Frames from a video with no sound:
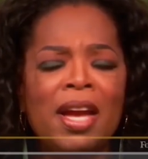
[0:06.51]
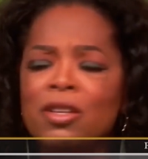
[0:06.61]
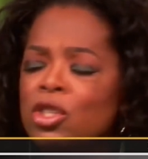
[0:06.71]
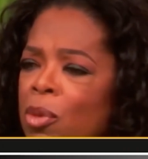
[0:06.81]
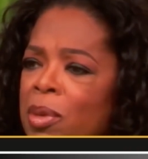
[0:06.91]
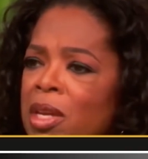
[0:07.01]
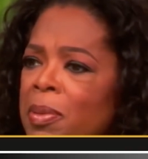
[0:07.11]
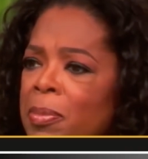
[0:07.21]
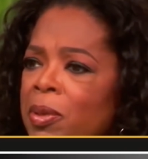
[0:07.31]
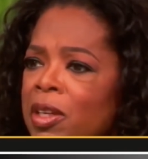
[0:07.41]

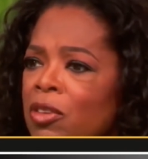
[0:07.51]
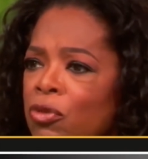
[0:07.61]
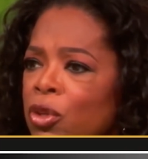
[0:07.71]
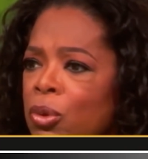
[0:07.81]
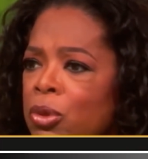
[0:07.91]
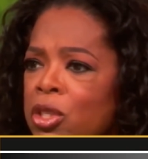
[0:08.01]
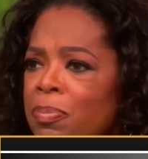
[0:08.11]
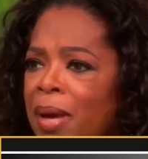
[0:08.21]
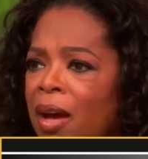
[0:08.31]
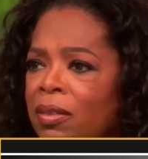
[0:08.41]
$2.5 billion,
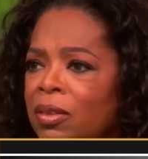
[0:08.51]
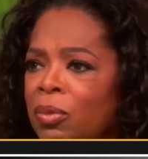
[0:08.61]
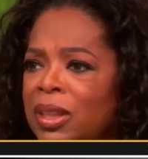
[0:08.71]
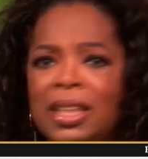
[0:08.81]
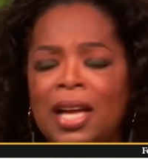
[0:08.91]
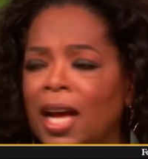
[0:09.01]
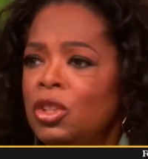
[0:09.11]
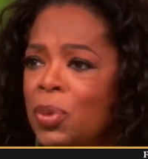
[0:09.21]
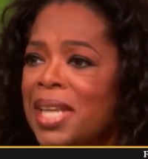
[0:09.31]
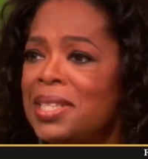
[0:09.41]
which she made
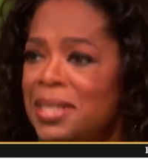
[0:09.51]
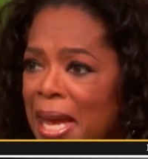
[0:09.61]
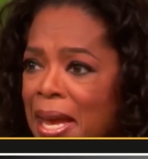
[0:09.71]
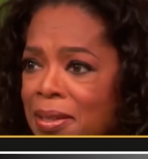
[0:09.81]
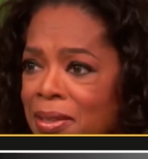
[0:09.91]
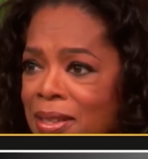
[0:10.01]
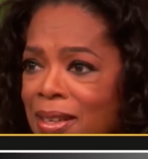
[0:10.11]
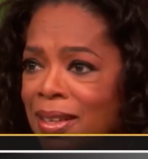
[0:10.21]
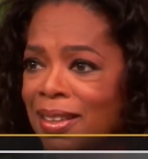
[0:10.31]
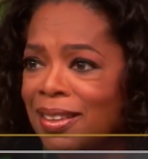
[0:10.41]
all by herself.